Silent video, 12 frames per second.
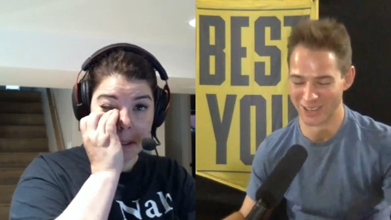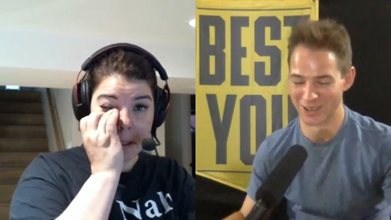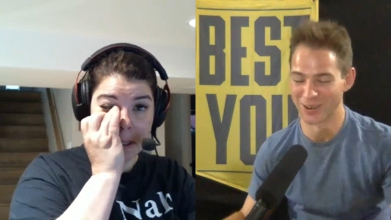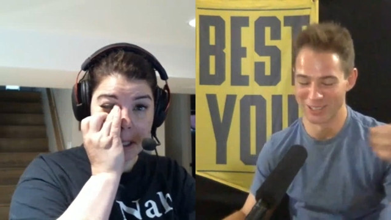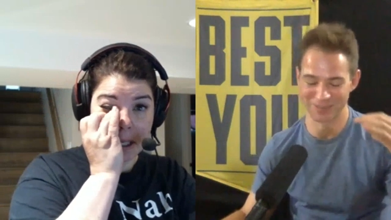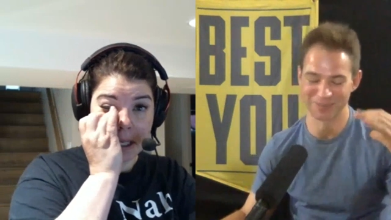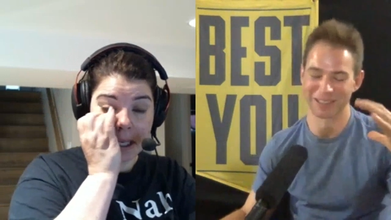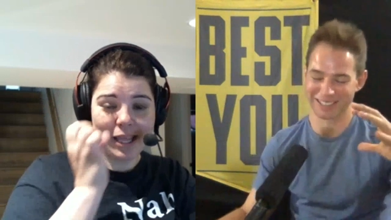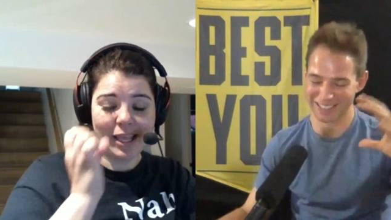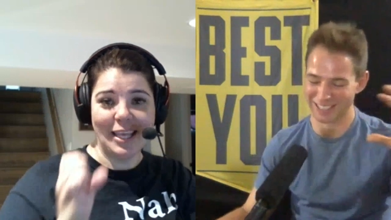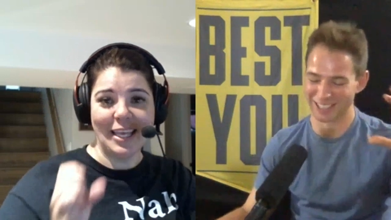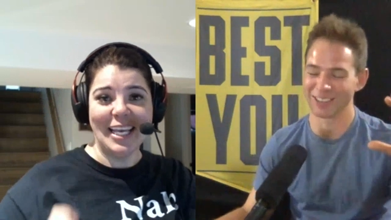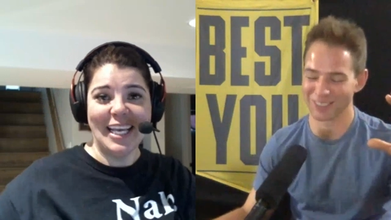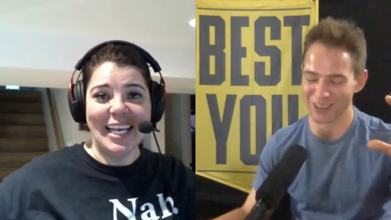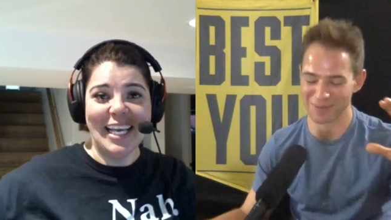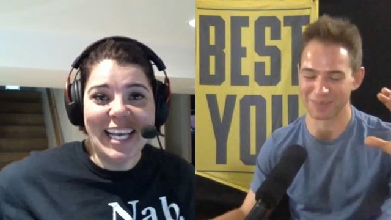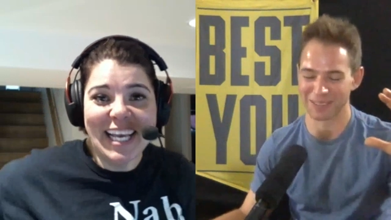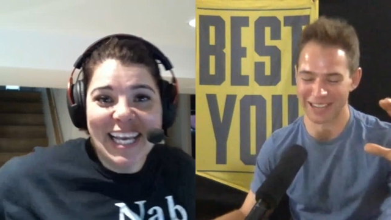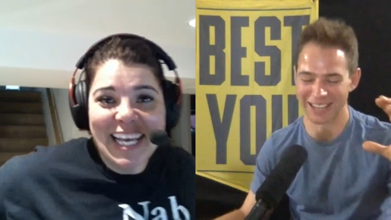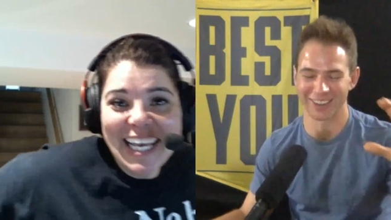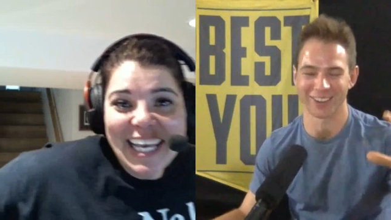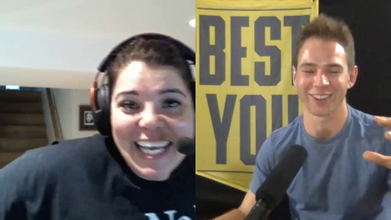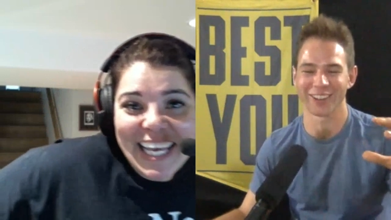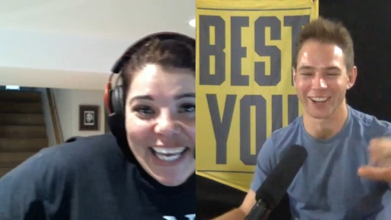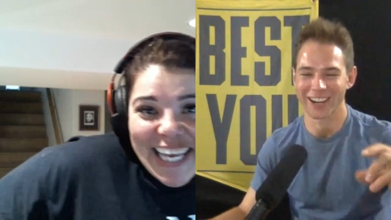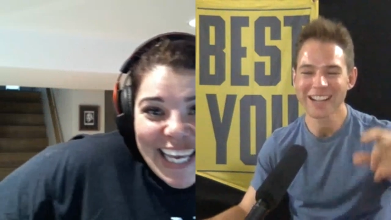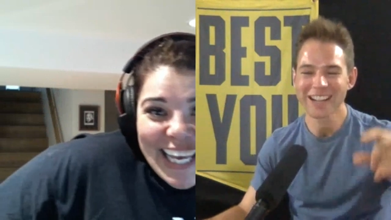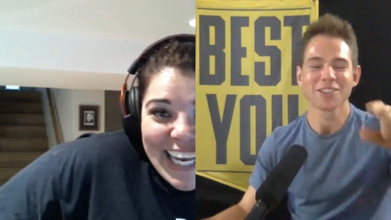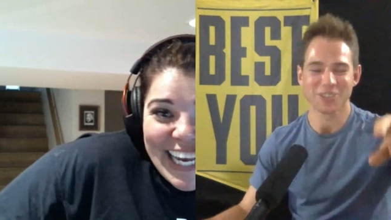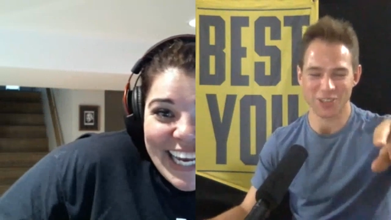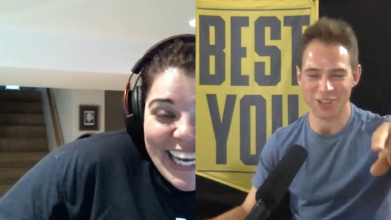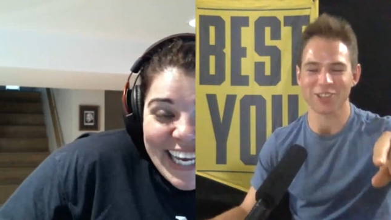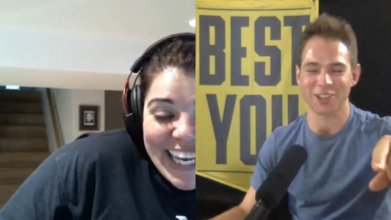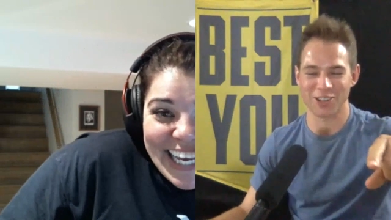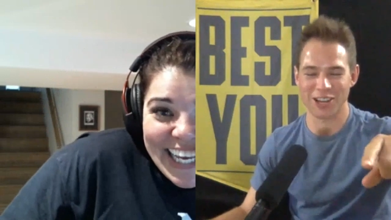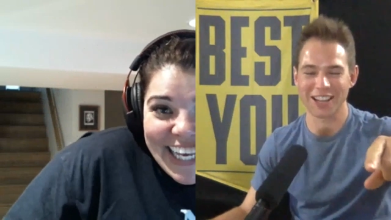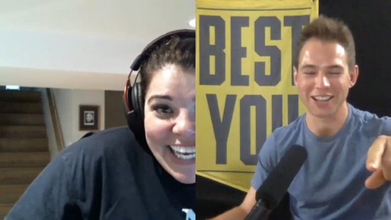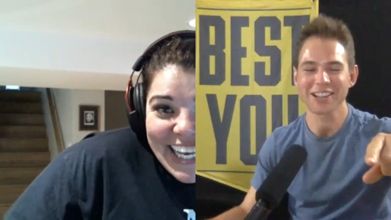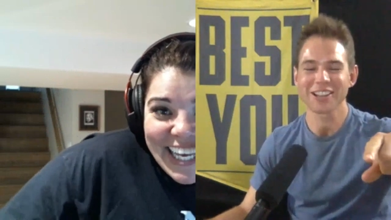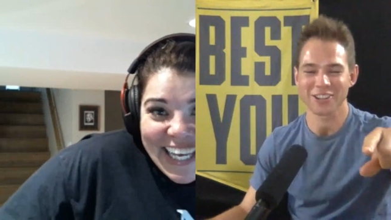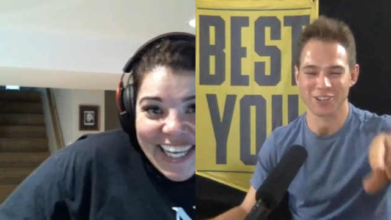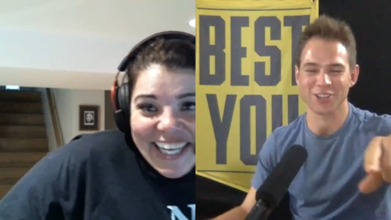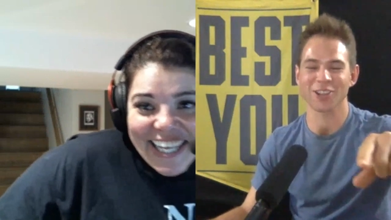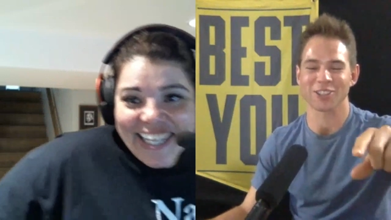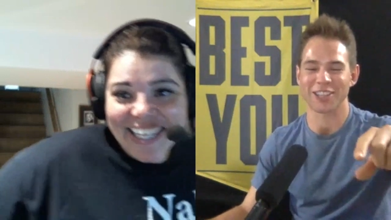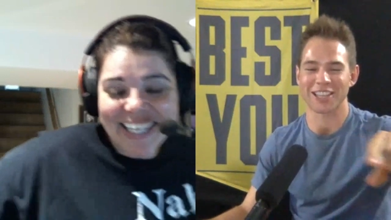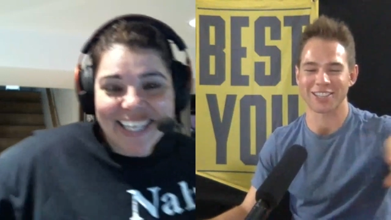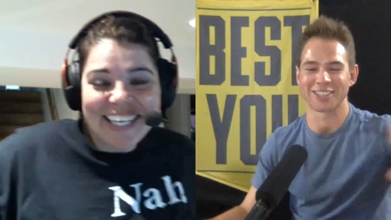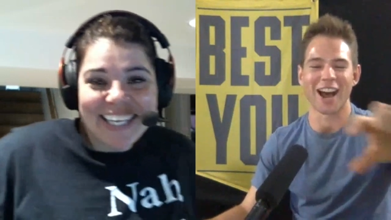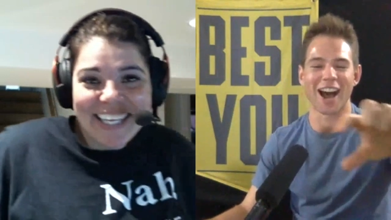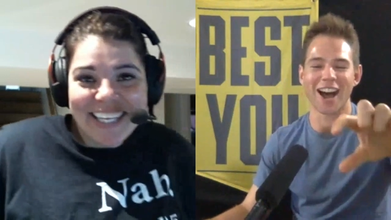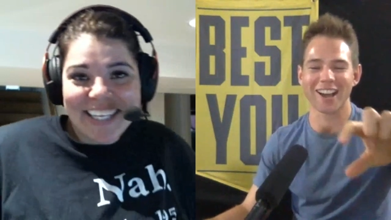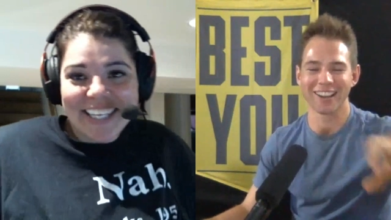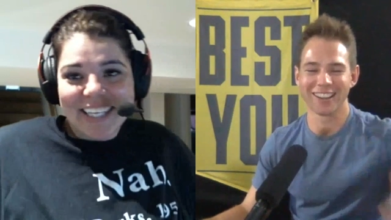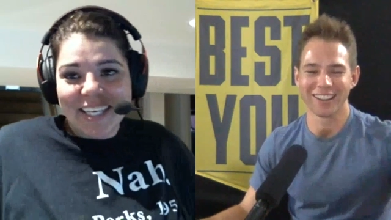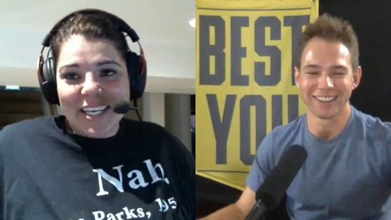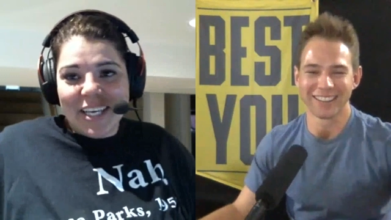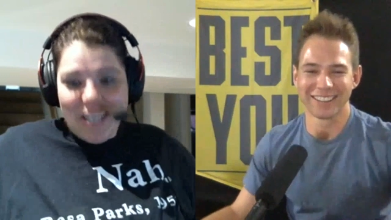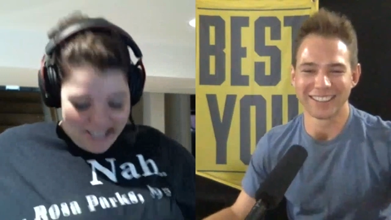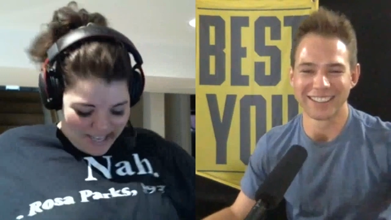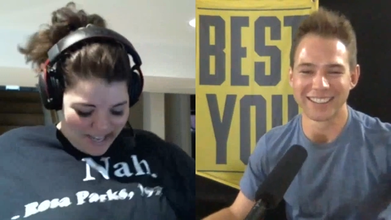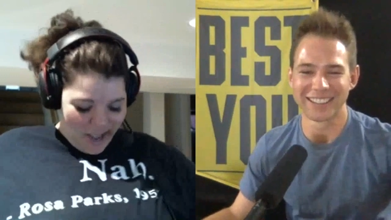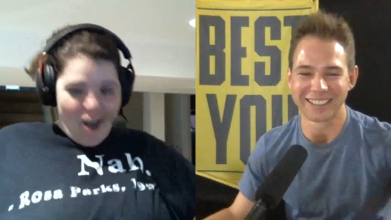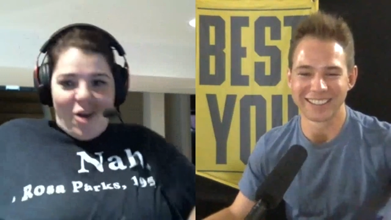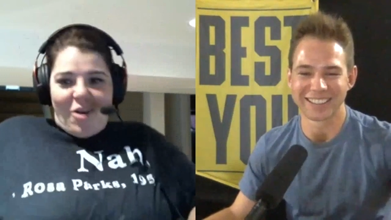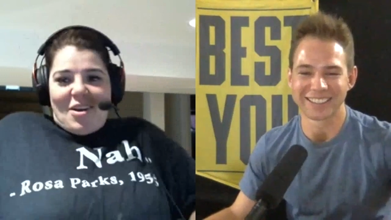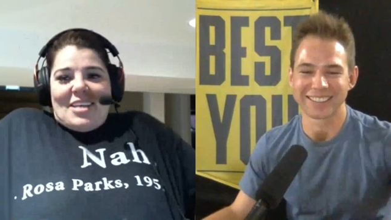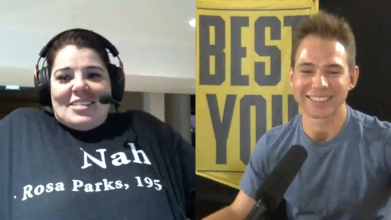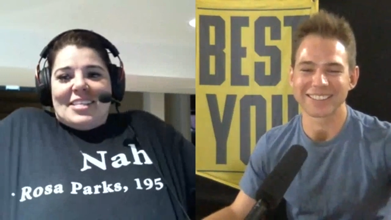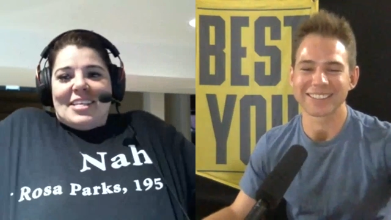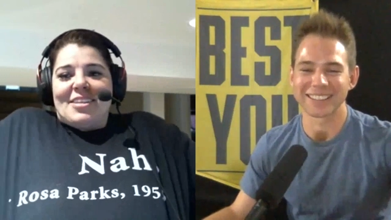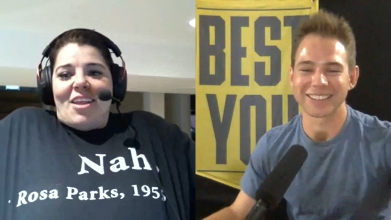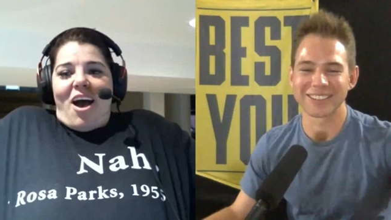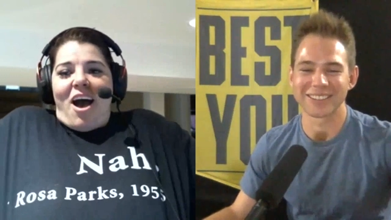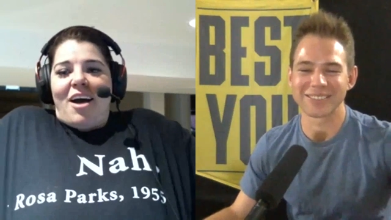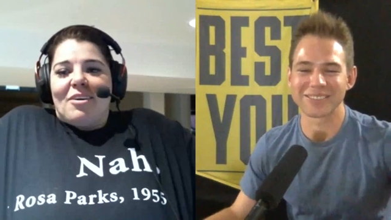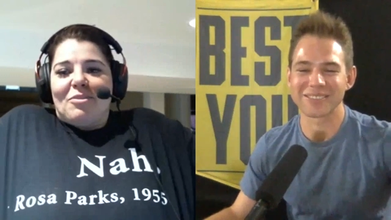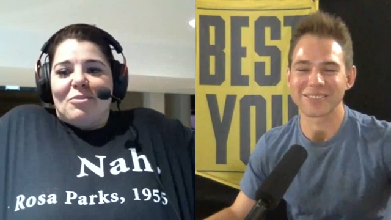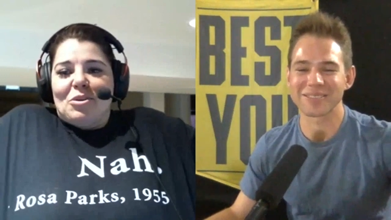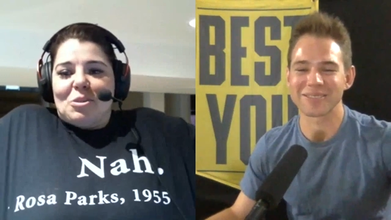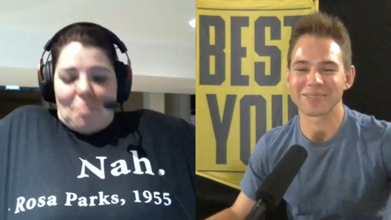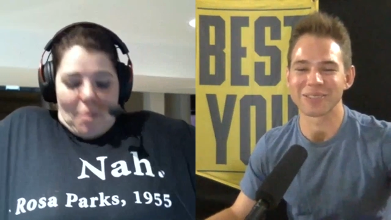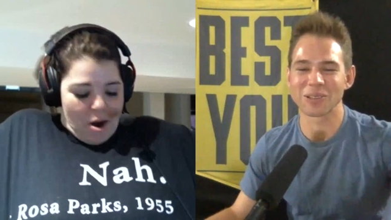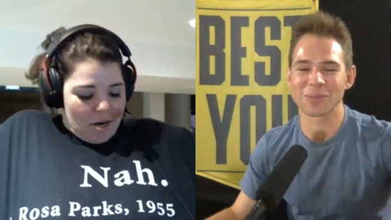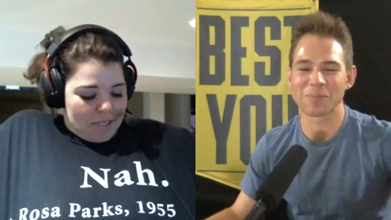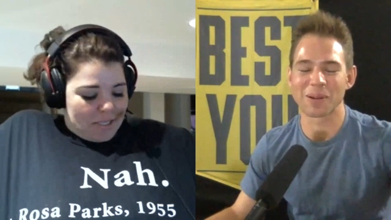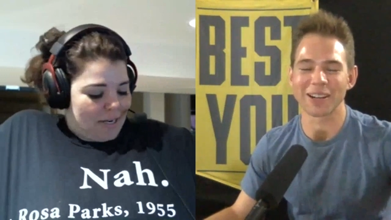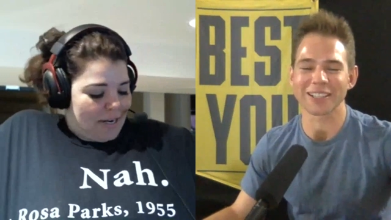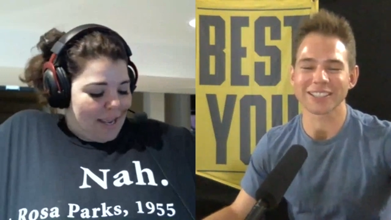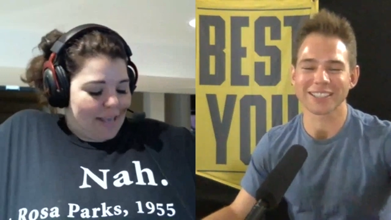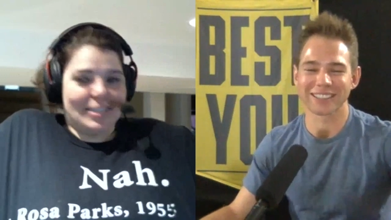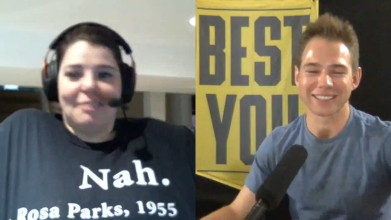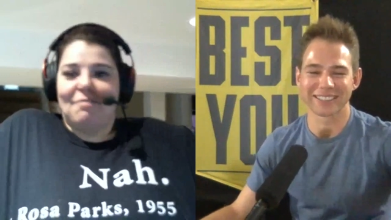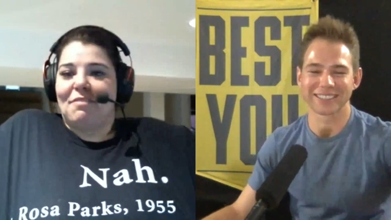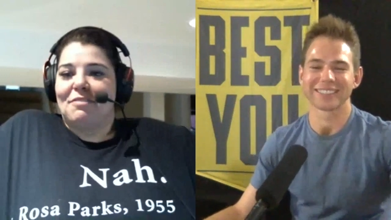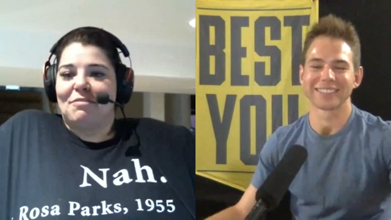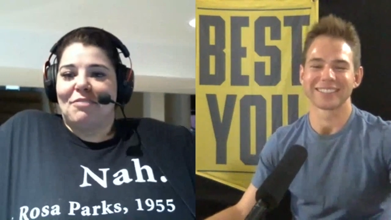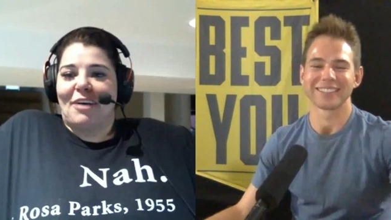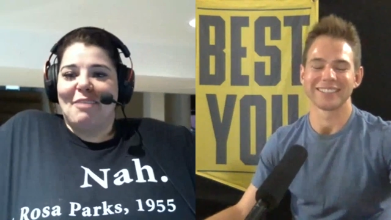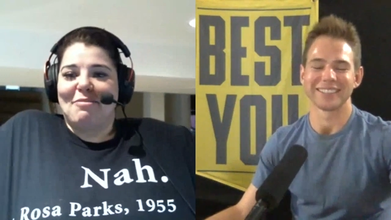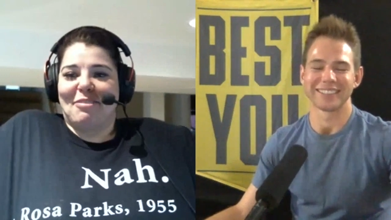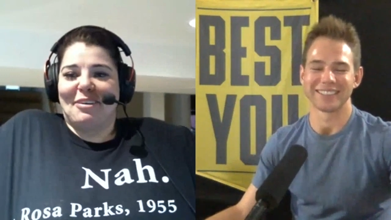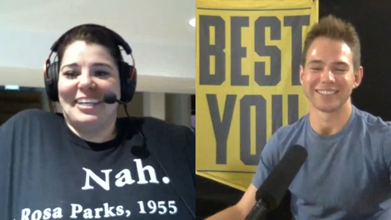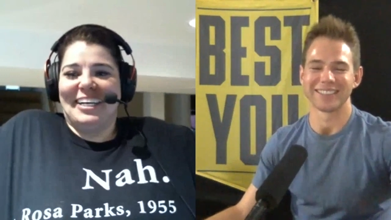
Speaker 1: ask this question, but it did come up in my head earlier. So your your shirt says "Nah."
Speaker 2: Oh, says "Nah." Rosa Parks, 1955.